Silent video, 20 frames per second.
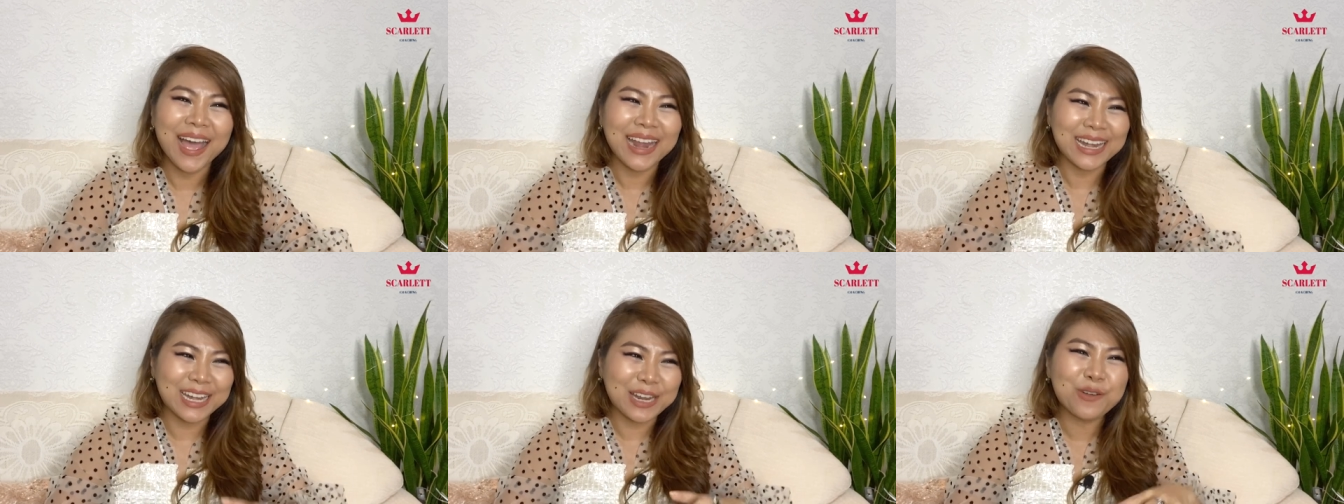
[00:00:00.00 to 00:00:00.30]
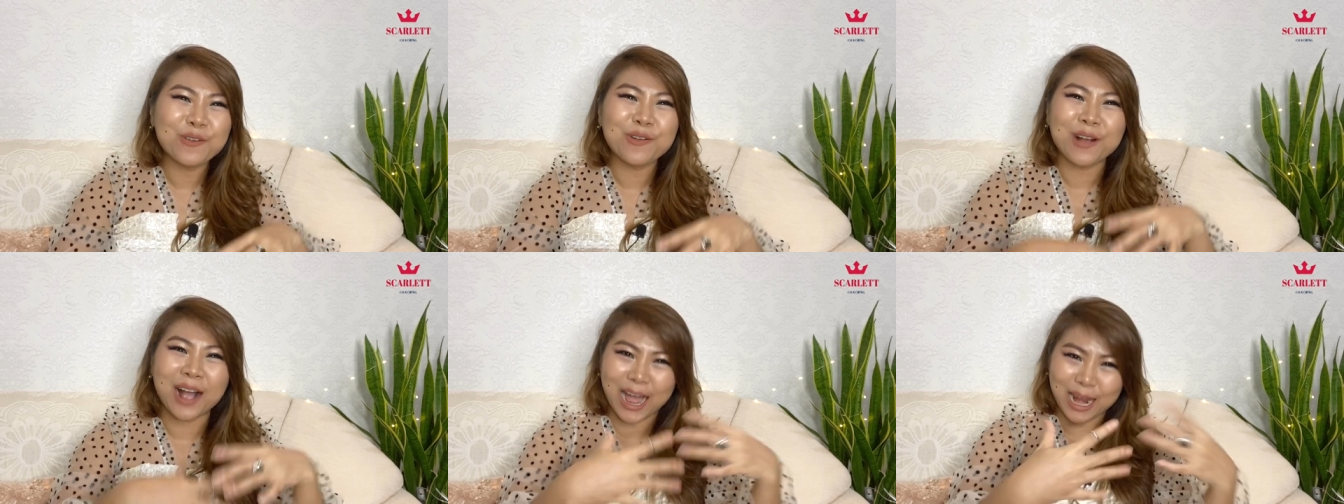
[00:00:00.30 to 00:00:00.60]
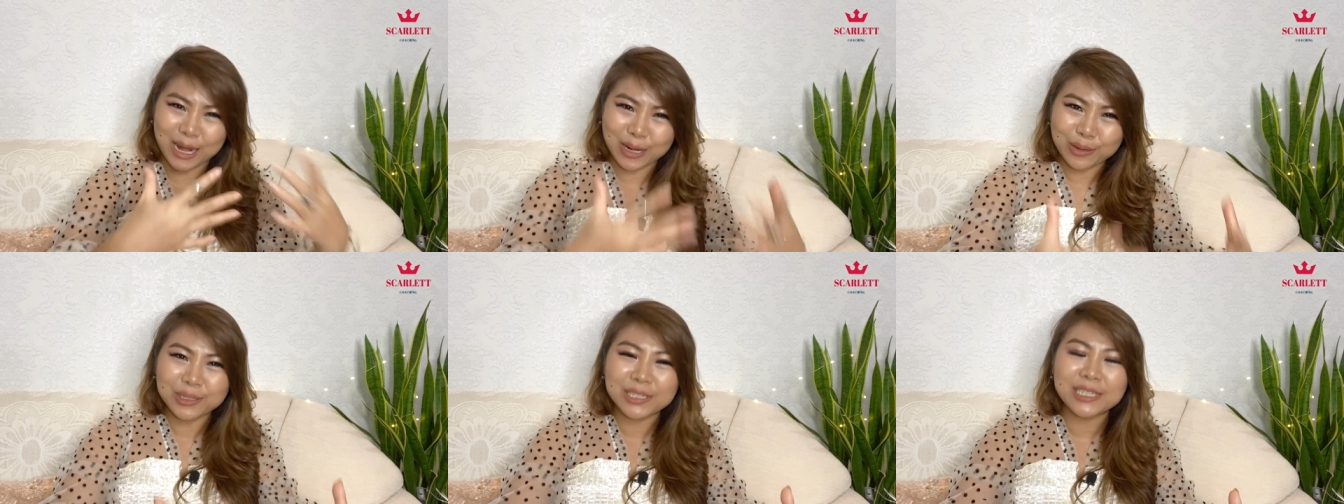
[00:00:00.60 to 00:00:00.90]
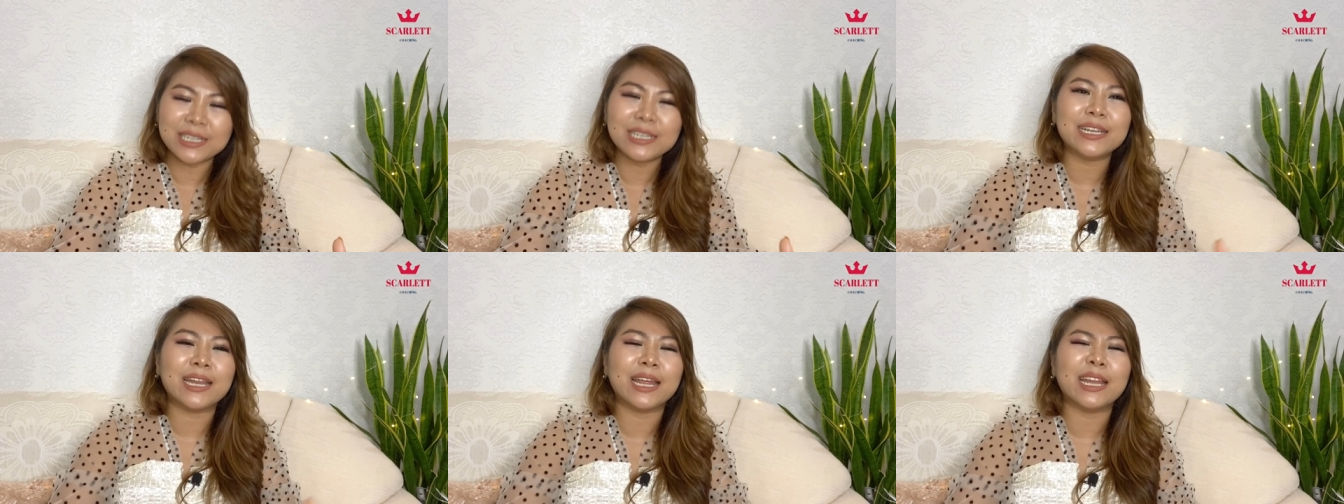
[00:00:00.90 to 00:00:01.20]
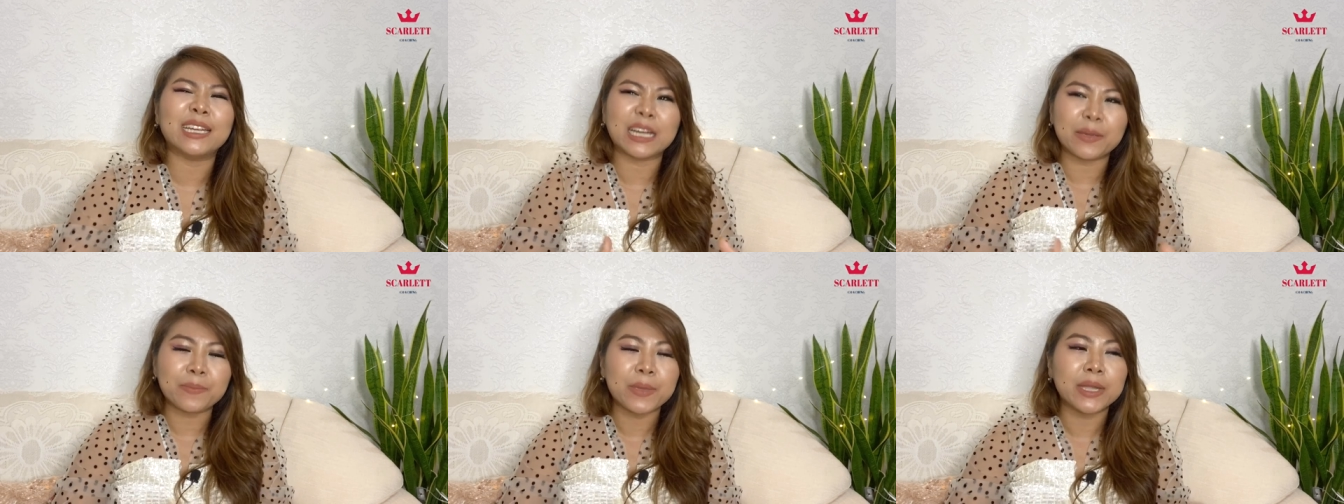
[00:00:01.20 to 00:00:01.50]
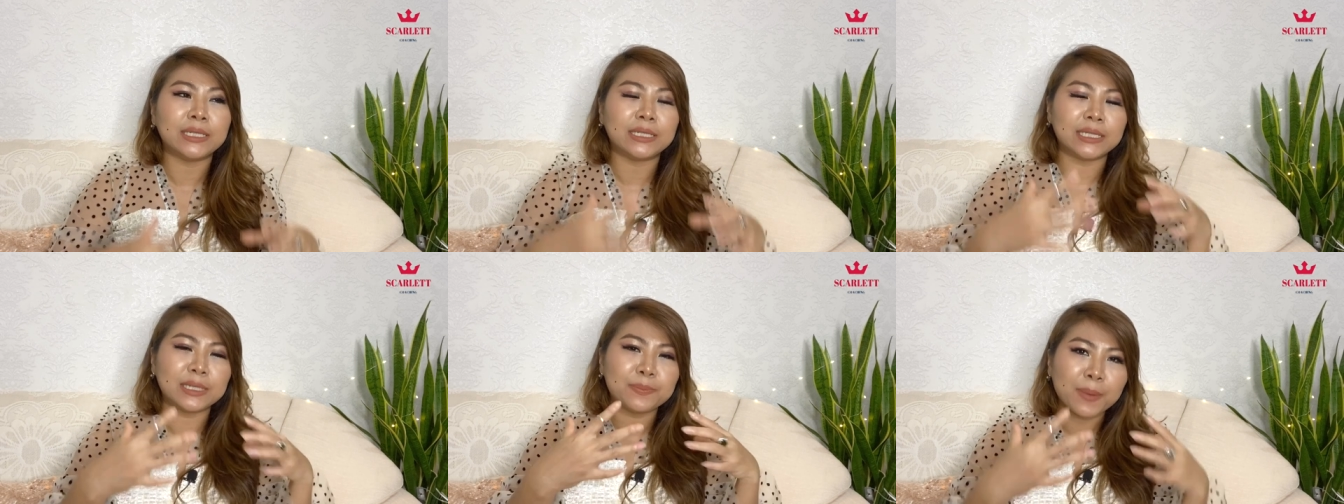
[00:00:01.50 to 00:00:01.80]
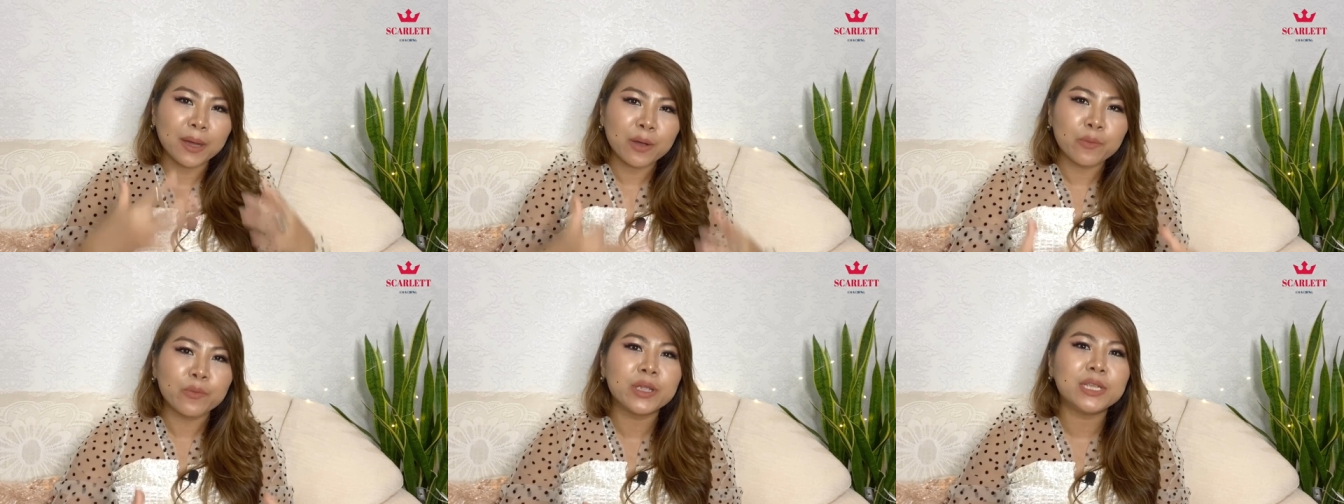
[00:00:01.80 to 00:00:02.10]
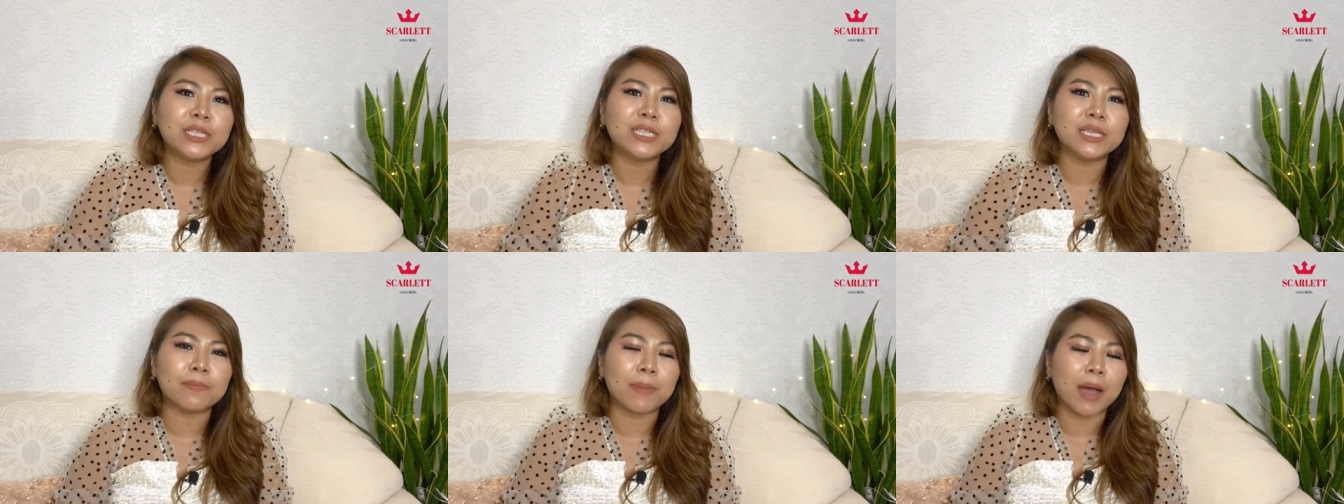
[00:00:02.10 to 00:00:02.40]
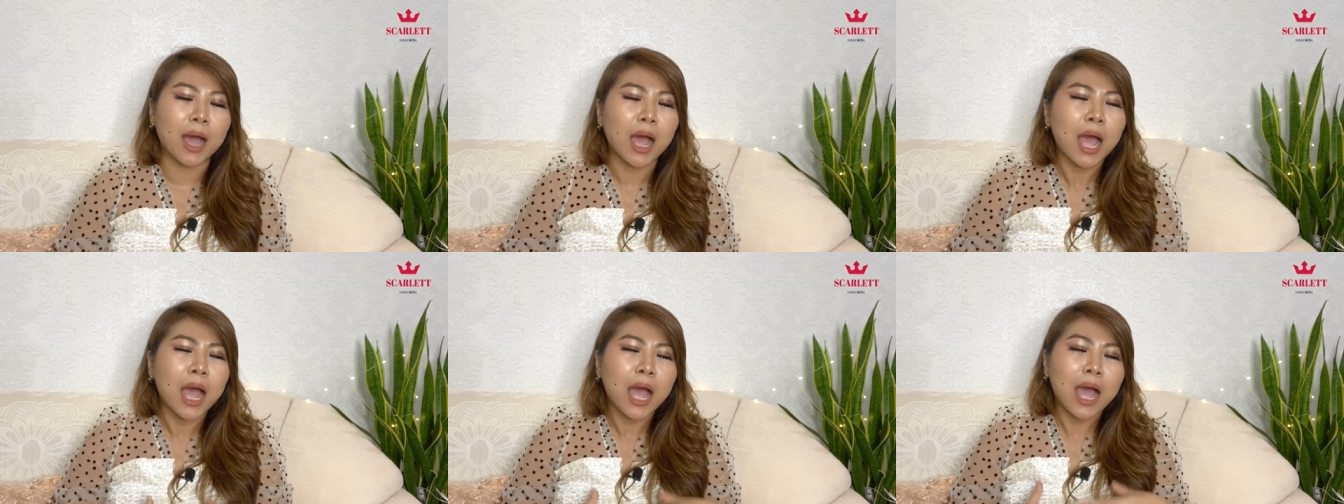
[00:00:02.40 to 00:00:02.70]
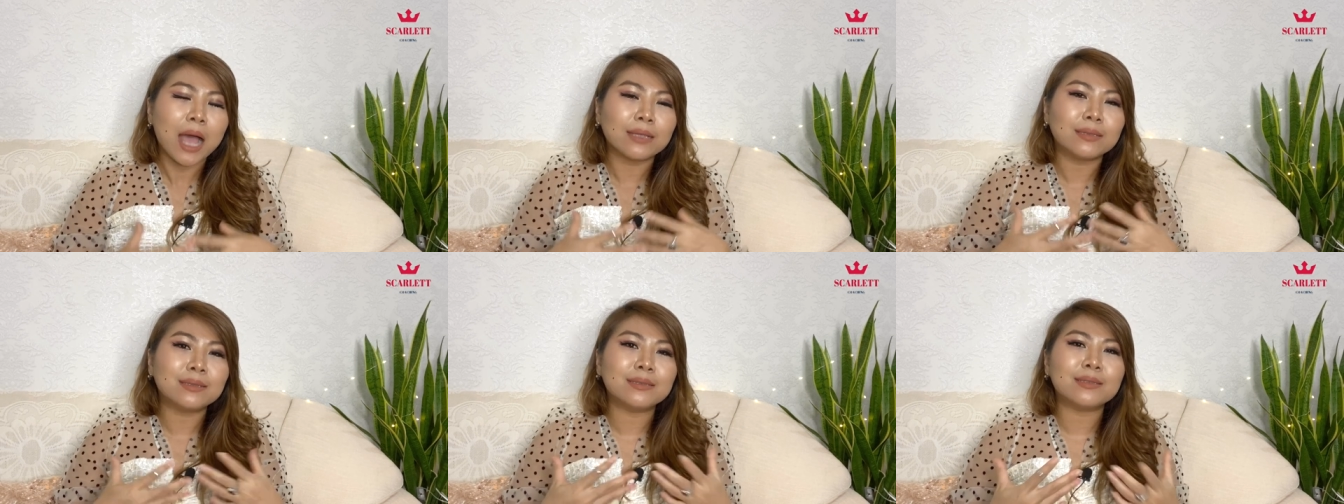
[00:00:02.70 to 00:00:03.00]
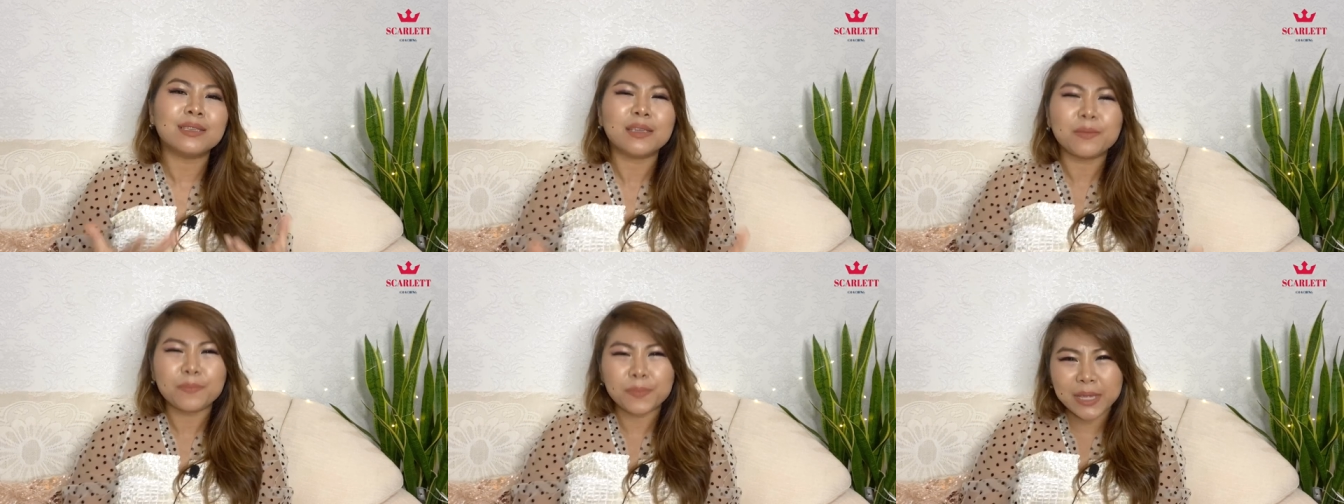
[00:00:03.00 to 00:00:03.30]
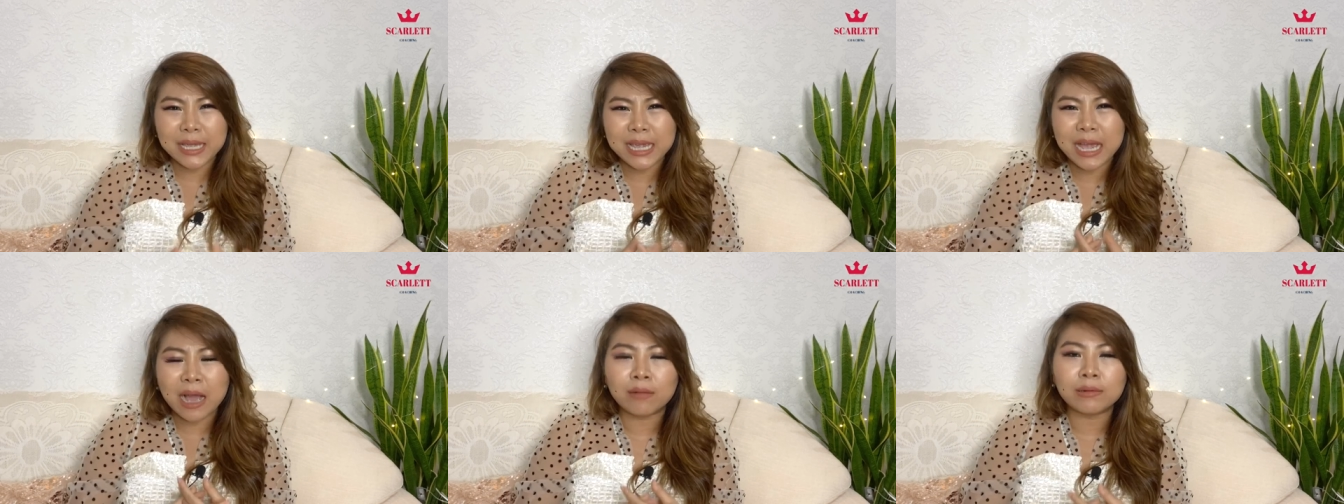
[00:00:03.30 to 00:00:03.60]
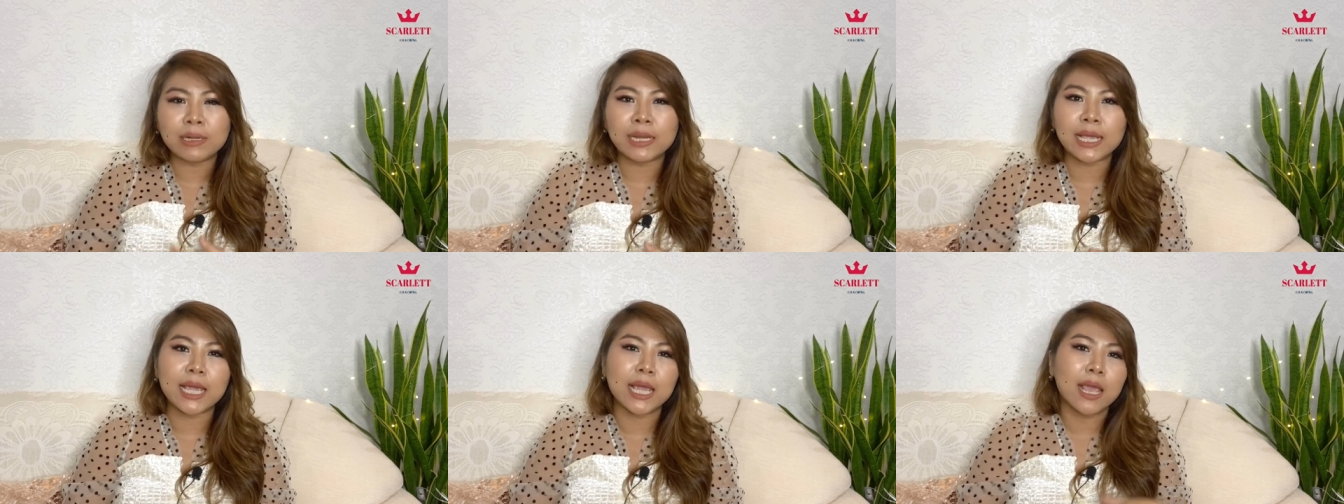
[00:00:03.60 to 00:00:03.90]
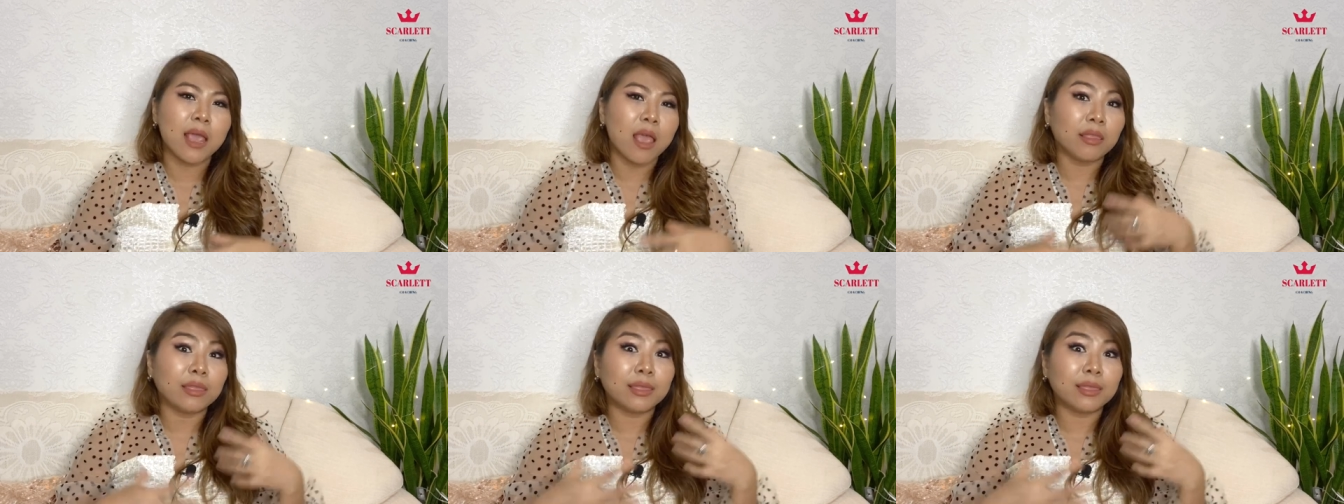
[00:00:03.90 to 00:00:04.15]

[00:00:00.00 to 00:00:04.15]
No, no, she read I met deeper winging ma a simply only